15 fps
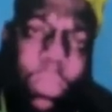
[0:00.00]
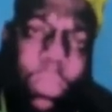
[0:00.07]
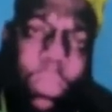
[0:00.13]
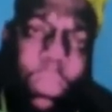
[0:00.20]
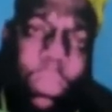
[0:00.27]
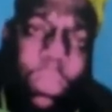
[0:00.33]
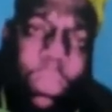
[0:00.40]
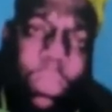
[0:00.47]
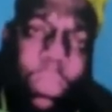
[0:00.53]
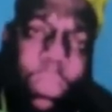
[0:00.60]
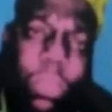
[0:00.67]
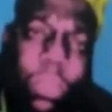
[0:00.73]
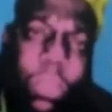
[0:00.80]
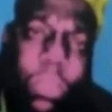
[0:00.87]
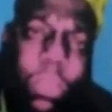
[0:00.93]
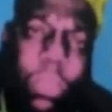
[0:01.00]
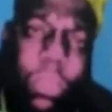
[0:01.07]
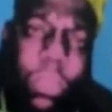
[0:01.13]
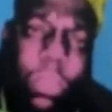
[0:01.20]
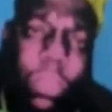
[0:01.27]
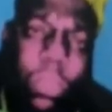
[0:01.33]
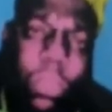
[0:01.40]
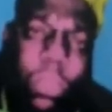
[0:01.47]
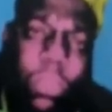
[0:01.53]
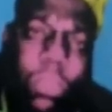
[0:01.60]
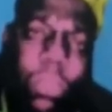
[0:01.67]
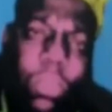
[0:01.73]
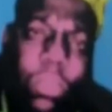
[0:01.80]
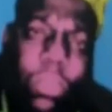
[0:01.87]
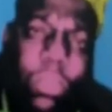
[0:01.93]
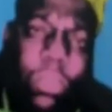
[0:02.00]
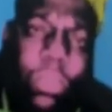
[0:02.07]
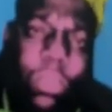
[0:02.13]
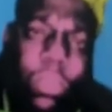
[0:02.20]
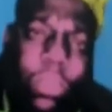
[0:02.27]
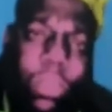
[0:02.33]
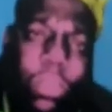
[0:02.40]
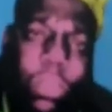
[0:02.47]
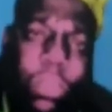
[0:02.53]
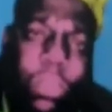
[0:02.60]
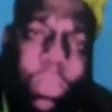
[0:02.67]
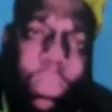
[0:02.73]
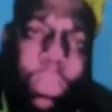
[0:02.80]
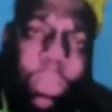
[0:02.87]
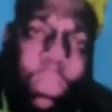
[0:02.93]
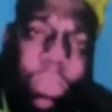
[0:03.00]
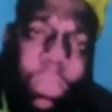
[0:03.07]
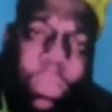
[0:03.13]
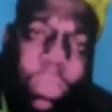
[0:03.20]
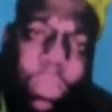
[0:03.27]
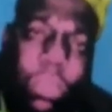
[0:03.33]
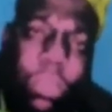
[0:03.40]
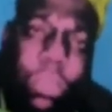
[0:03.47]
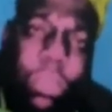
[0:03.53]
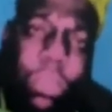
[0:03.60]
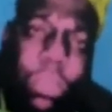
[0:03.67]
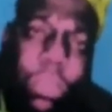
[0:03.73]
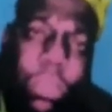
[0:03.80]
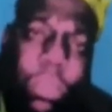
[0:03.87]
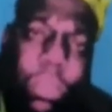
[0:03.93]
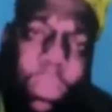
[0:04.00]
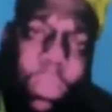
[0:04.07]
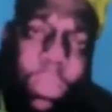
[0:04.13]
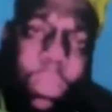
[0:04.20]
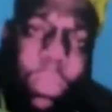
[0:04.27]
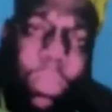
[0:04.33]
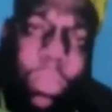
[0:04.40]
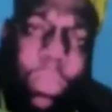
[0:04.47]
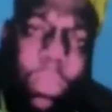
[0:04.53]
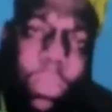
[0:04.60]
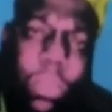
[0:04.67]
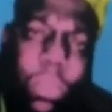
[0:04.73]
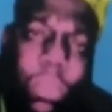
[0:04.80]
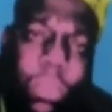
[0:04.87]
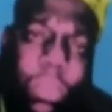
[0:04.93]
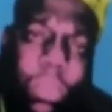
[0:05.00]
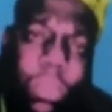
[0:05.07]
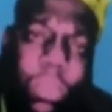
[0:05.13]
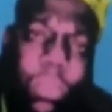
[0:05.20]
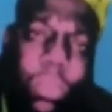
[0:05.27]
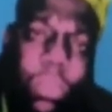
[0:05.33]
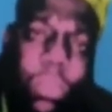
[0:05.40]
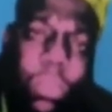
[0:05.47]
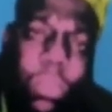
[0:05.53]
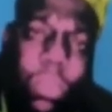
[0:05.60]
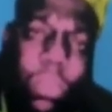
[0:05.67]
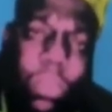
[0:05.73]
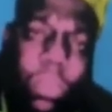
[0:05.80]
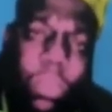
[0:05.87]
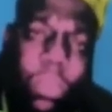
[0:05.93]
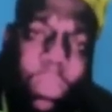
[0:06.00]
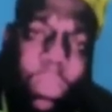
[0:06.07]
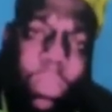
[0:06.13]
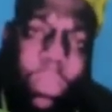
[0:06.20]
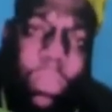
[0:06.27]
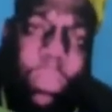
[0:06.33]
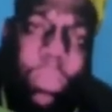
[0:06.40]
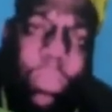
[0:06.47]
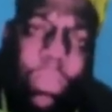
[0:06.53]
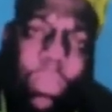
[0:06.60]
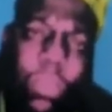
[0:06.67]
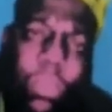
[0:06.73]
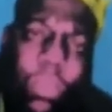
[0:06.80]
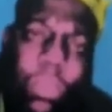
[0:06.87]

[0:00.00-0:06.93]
This person isn't speaking.